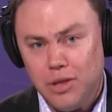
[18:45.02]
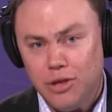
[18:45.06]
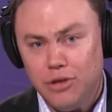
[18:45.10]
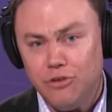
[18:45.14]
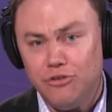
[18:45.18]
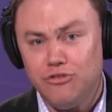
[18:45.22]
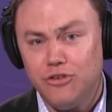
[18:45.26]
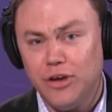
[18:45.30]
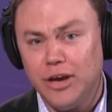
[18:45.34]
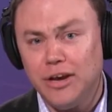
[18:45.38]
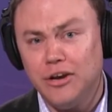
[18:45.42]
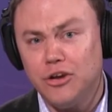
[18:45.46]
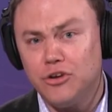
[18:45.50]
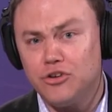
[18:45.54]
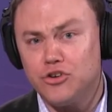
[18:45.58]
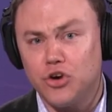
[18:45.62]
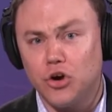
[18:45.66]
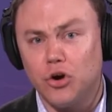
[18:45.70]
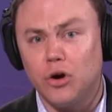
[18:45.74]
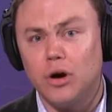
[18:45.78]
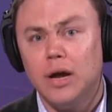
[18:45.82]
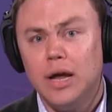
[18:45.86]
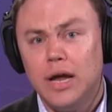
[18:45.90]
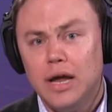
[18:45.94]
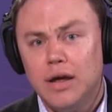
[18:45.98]

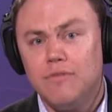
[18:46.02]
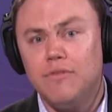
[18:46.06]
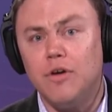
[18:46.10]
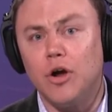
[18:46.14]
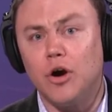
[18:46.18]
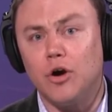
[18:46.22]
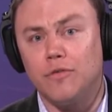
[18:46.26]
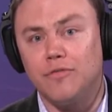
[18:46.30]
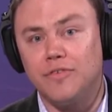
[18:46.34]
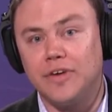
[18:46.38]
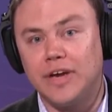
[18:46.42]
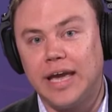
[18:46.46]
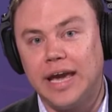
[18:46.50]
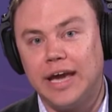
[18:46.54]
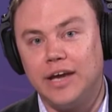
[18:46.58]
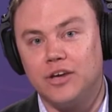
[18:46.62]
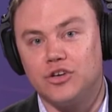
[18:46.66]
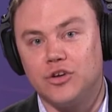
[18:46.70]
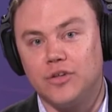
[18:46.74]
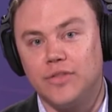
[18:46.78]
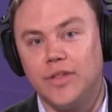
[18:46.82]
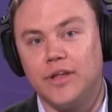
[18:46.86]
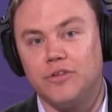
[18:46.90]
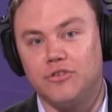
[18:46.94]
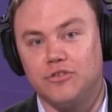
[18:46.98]
signature
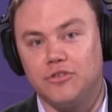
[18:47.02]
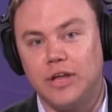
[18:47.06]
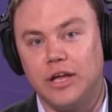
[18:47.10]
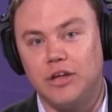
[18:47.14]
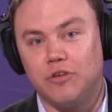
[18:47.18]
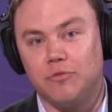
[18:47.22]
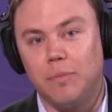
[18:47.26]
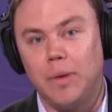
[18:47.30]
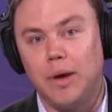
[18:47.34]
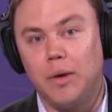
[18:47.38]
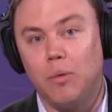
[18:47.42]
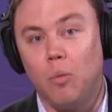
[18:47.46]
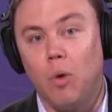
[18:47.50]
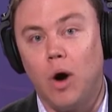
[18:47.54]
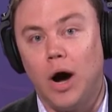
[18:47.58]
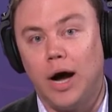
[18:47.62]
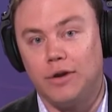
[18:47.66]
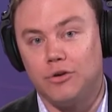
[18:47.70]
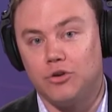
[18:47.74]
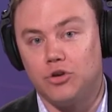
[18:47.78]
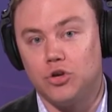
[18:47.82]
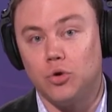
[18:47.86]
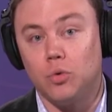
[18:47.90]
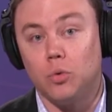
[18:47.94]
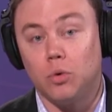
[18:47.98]
verification that states may
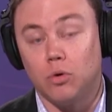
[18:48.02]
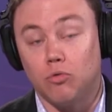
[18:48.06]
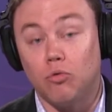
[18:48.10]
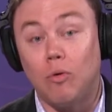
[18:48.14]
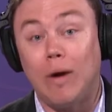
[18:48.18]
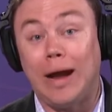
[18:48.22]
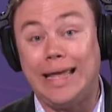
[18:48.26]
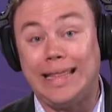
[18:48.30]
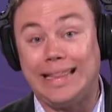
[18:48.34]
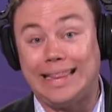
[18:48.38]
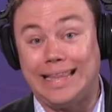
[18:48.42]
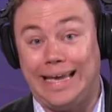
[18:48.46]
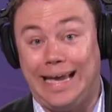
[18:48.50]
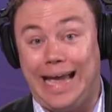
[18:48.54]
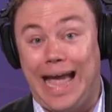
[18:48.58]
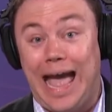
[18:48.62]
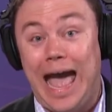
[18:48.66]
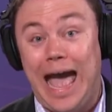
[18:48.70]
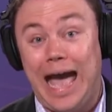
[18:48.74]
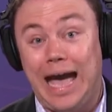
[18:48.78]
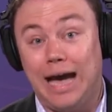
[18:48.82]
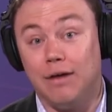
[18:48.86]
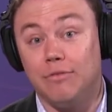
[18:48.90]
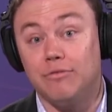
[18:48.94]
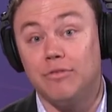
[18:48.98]
want to or rightly
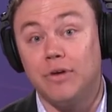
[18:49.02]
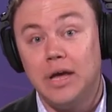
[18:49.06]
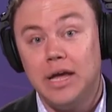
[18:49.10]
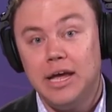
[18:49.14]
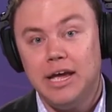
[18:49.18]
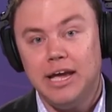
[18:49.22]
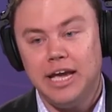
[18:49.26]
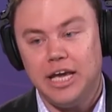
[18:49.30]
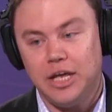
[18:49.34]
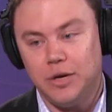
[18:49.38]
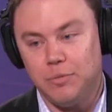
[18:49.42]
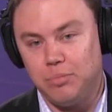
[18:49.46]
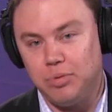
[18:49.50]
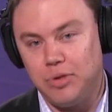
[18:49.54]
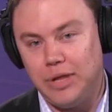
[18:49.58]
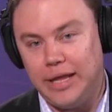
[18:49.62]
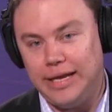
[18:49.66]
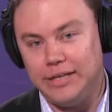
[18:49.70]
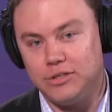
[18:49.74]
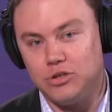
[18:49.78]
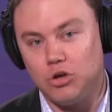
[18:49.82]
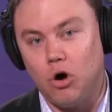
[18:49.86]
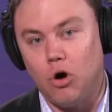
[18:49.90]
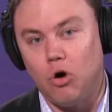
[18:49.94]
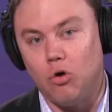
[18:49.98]
have in
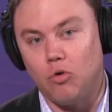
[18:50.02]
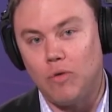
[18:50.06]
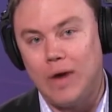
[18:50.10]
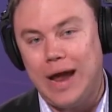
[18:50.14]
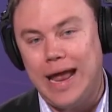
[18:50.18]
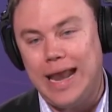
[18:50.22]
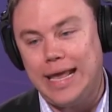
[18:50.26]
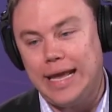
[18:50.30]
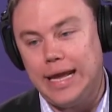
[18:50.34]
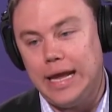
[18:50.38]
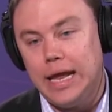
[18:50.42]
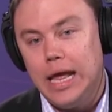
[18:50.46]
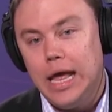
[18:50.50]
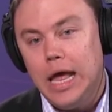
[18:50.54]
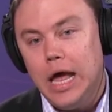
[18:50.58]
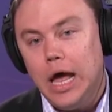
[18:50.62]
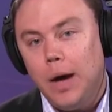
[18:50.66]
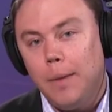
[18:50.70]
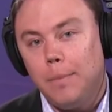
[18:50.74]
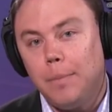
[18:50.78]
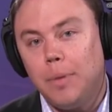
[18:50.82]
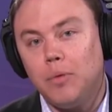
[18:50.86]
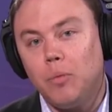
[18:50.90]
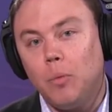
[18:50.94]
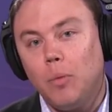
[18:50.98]
place already.
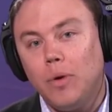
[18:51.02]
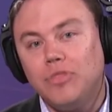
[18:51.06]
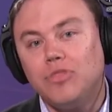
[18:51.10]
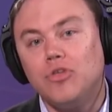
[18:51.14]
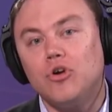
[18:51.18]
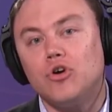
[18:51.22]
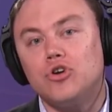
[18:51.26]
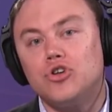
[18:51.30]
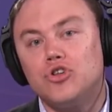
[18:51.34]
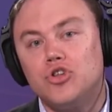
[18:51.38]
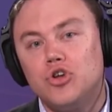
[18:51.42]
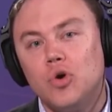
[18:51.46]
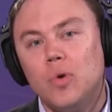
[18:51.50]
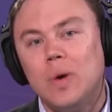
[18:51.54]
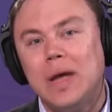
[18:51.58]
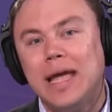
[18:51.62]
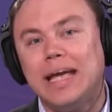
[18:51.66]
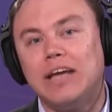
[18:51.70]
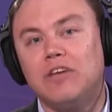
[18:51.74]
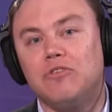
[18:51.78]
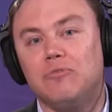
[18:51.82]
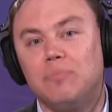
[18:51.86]
But what they're doing is